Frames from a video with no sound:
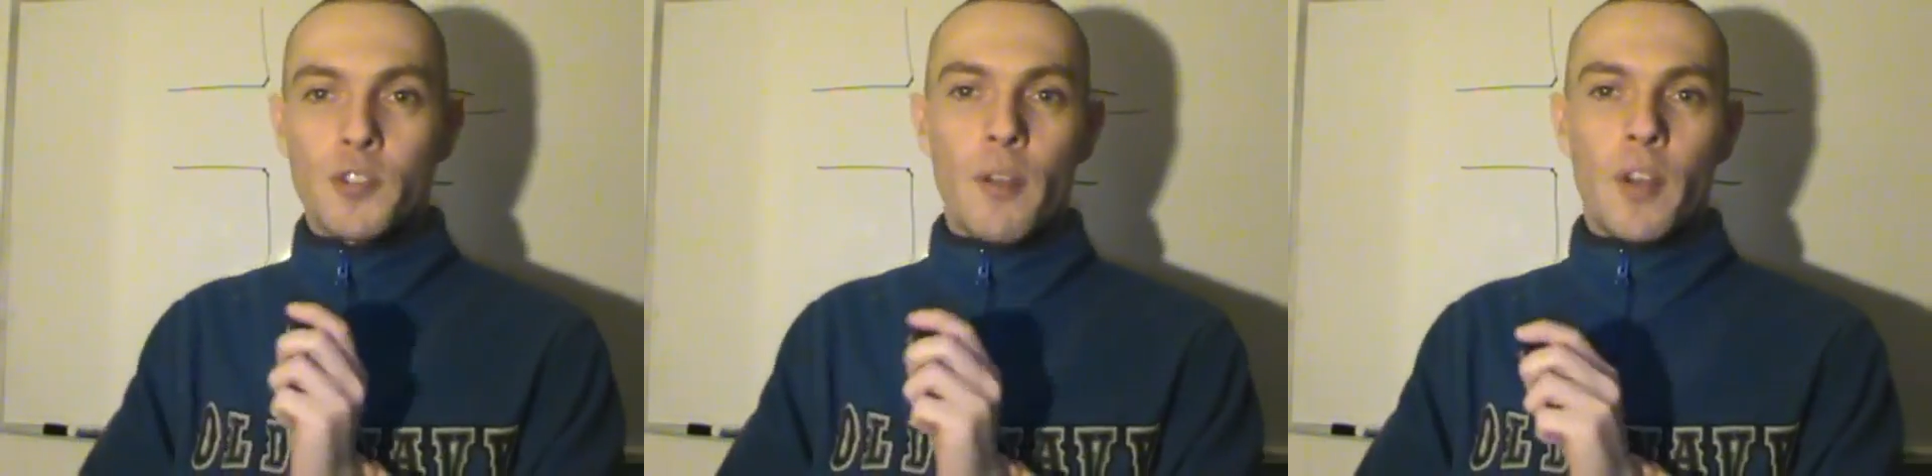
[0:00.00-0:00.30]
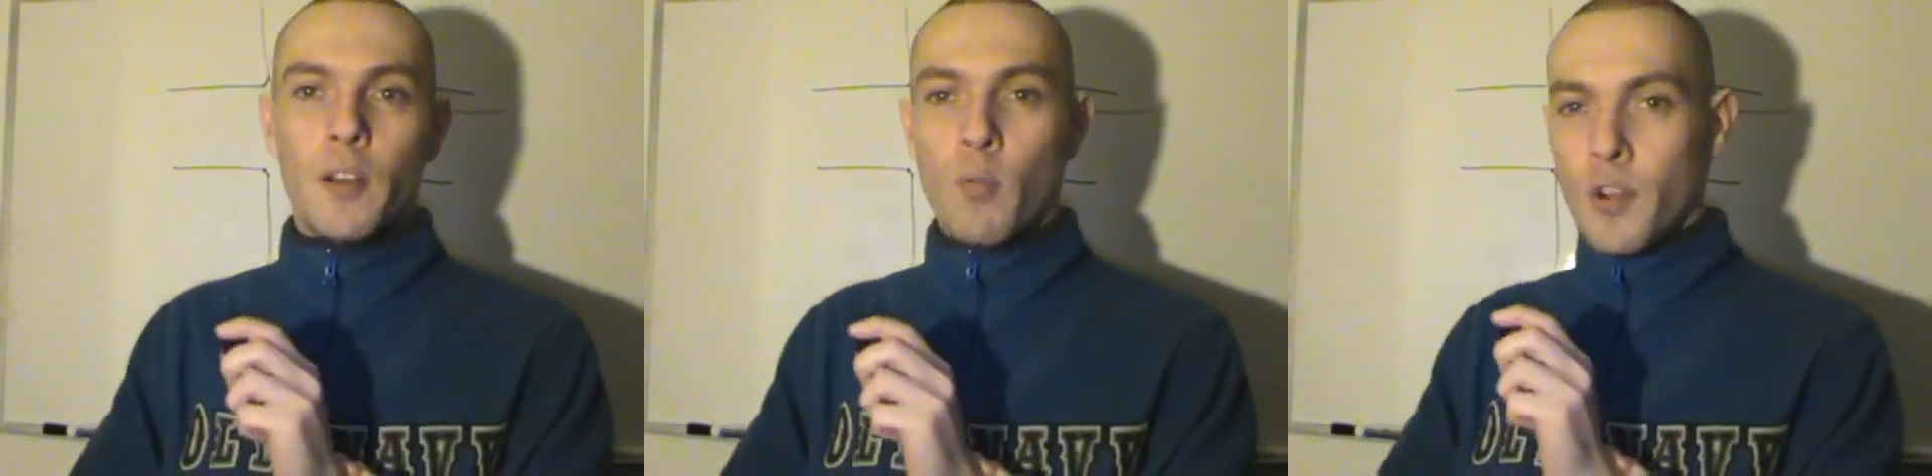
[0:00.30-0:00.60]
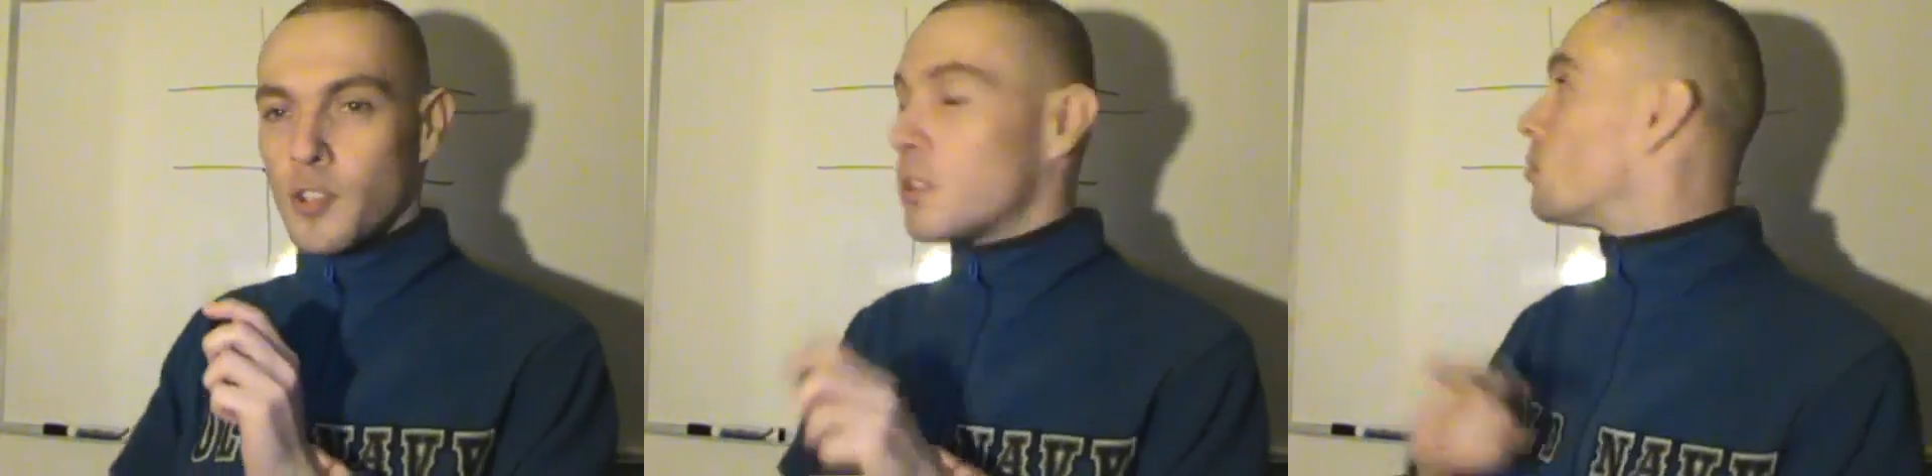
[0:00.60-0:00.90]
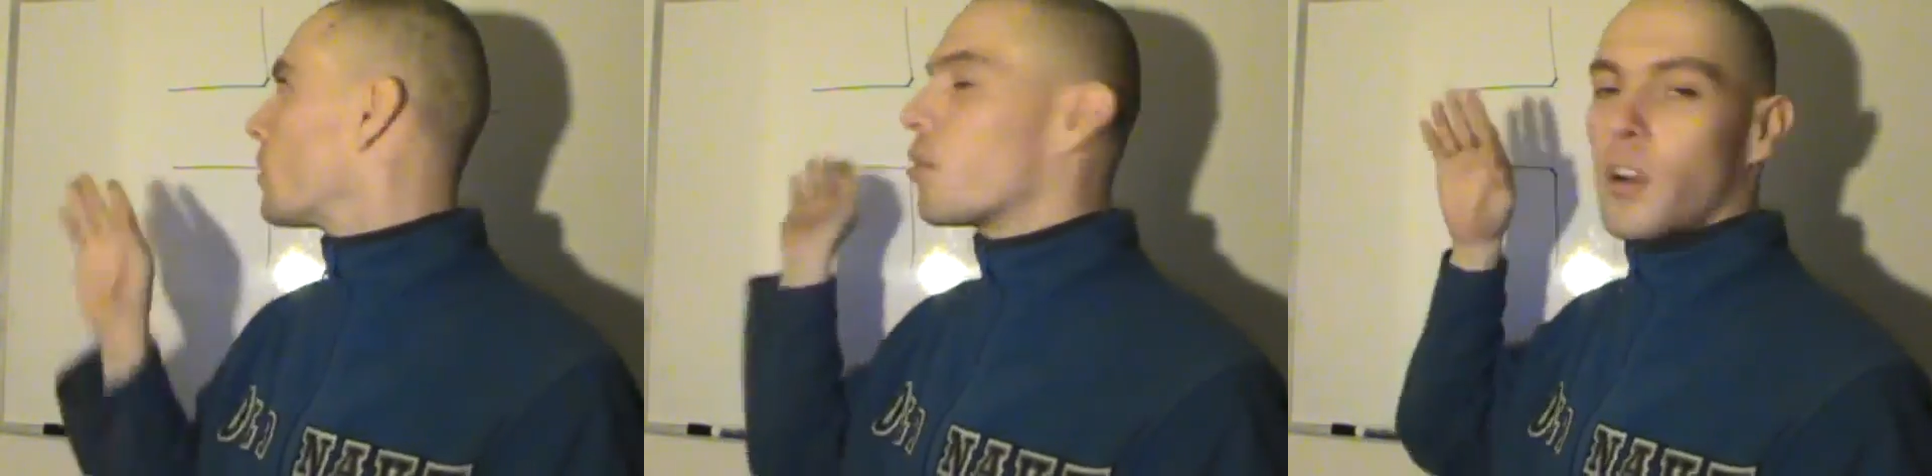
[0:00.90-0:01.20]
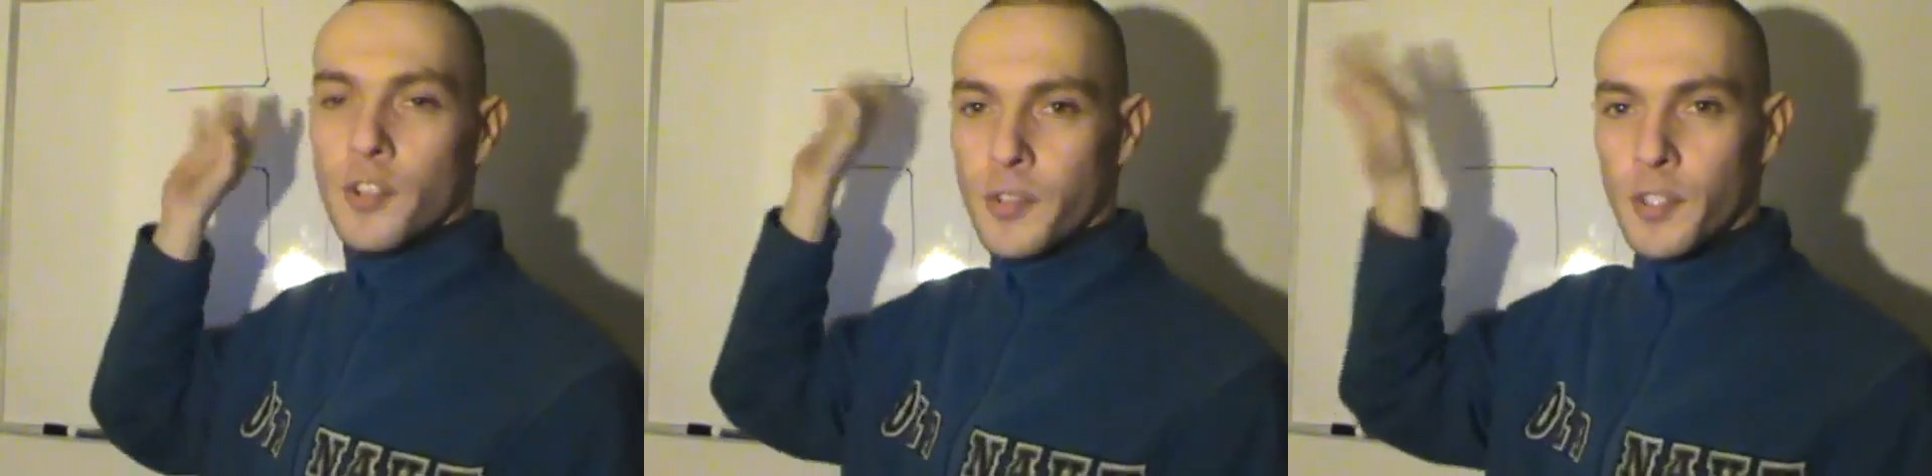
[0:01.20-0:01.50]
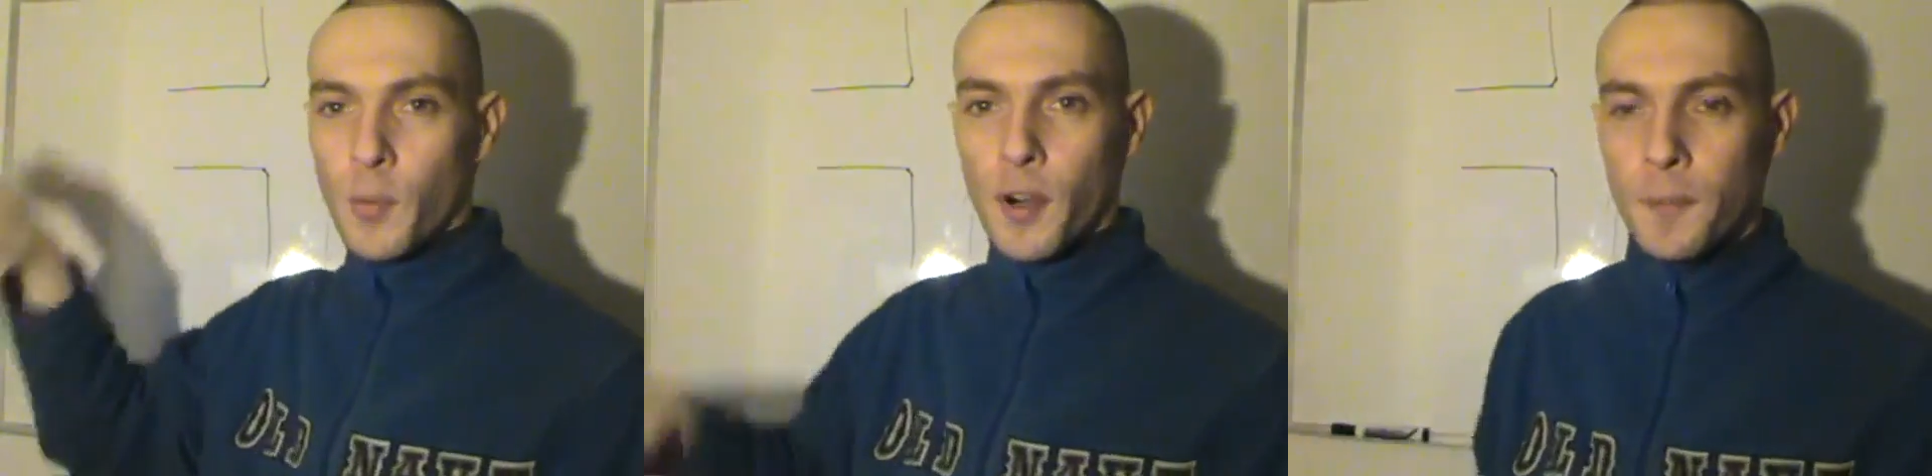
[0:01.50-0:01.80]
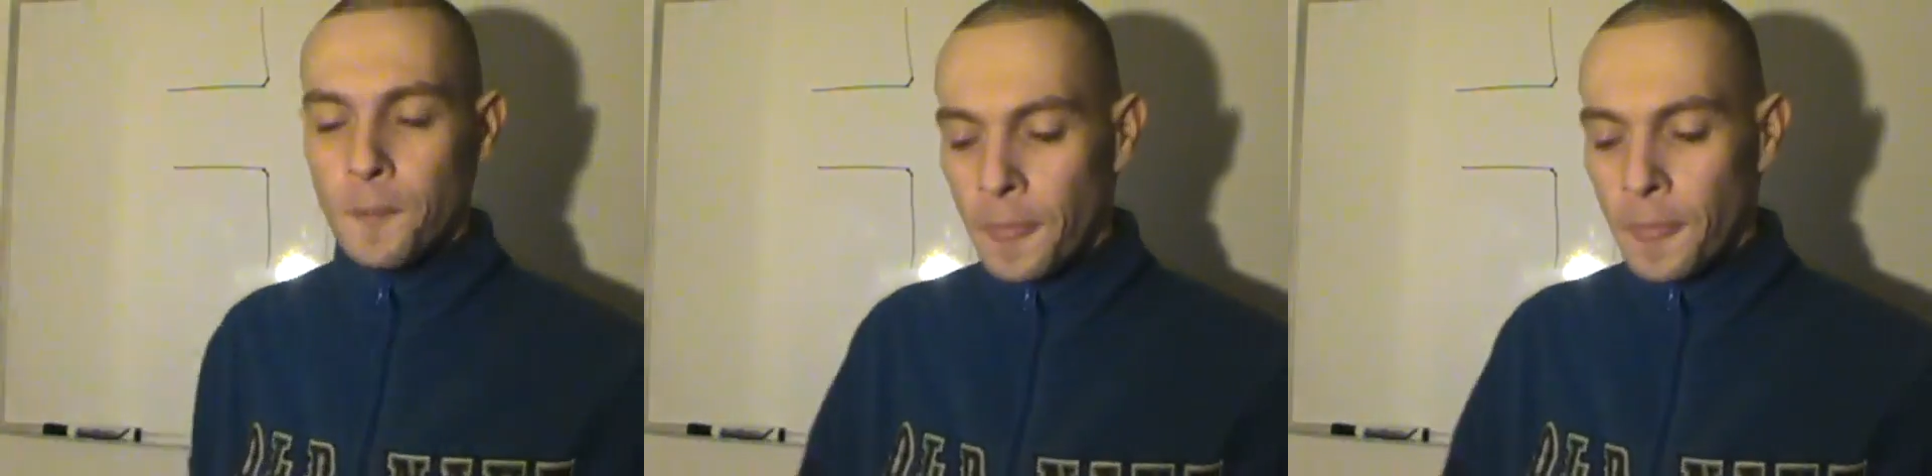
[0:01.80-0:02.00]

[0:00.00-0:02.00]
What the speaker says: traffic out of Washington, where the cross streets were.